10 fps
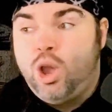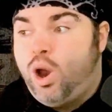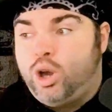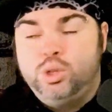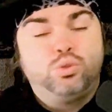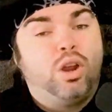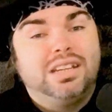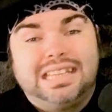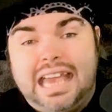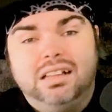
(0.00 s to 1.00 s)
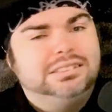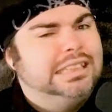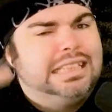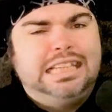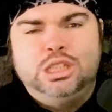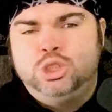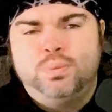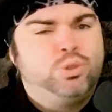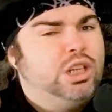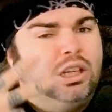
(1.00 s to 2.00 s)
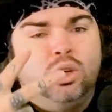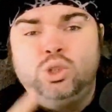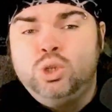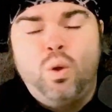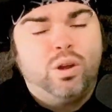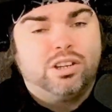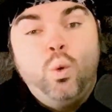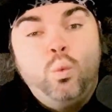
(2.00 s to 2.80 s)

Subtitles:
Are you drawn to Celtic, Egyptian, Norse?